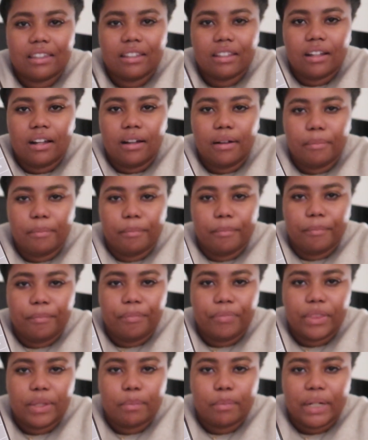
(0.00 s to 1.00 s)
the
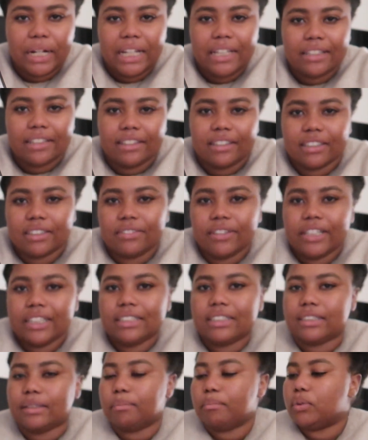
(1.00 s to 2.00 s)
um the branding. It's very
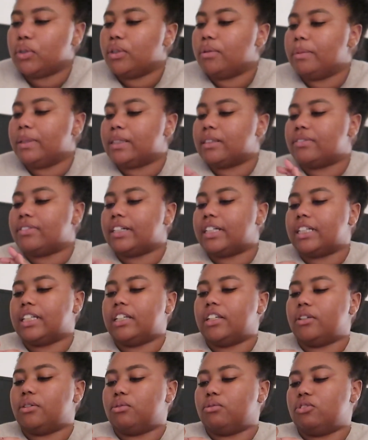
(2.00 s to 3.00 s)
simple, but it's very
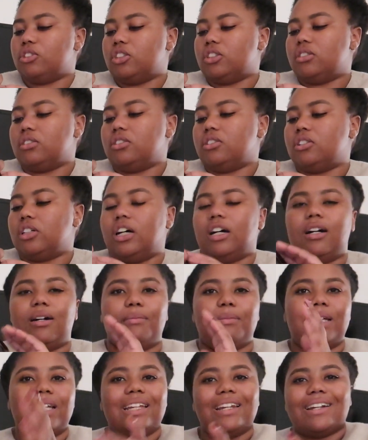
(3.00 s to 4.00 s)
cute.
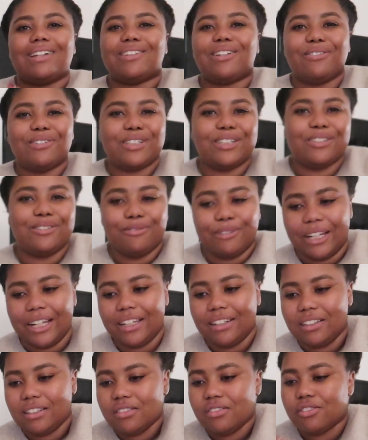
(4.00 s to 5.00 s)
Um, and I love a good
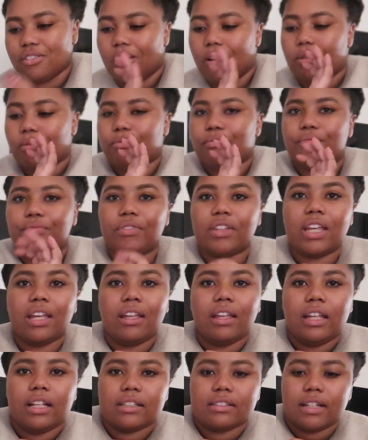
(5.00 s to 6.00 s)
red, so
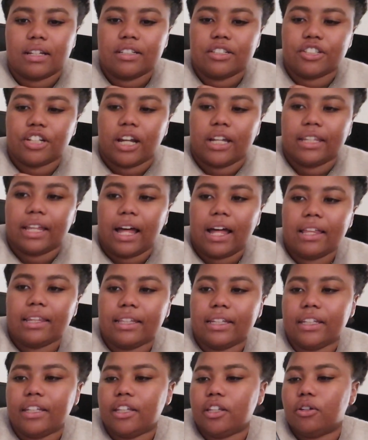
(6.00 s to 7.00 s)
excited to try that.
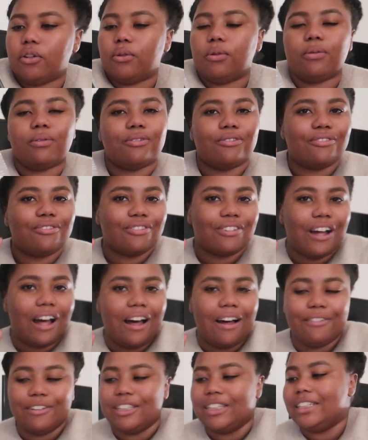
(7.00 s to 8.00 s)
Thank you,
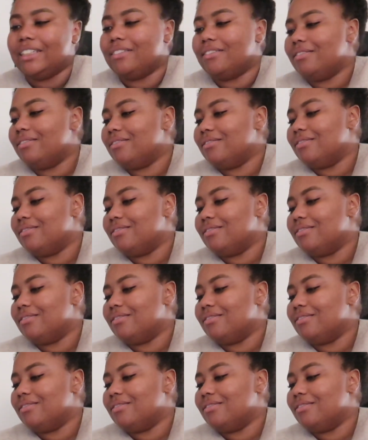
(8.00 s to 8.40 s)
Avaline.